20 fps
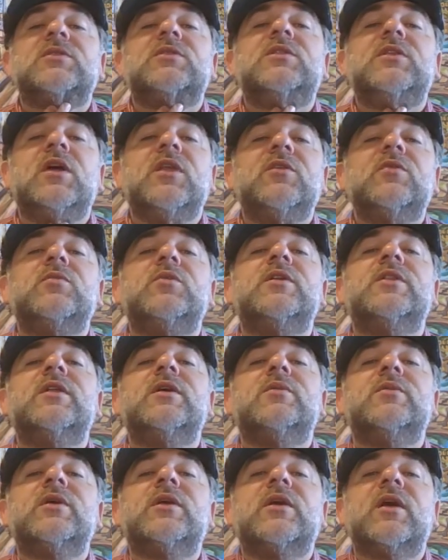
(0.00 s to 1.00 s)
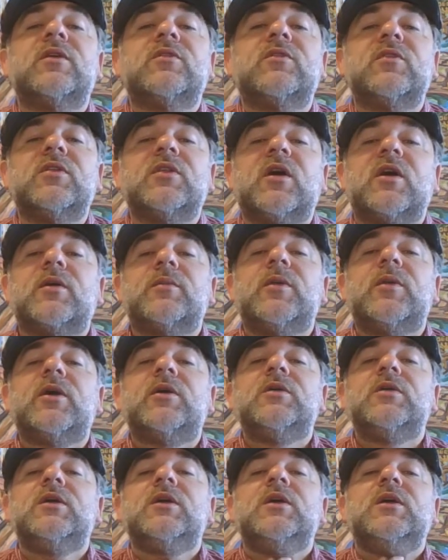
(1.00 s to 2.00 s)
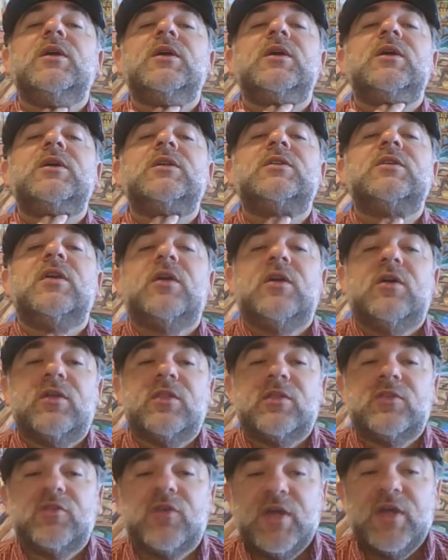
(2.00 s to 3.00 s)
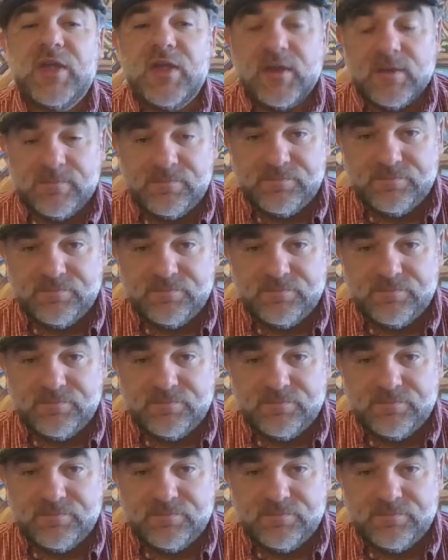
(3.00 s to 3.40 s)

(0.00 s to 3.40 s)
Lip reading: The other one that we actually talk about is here in the trachea.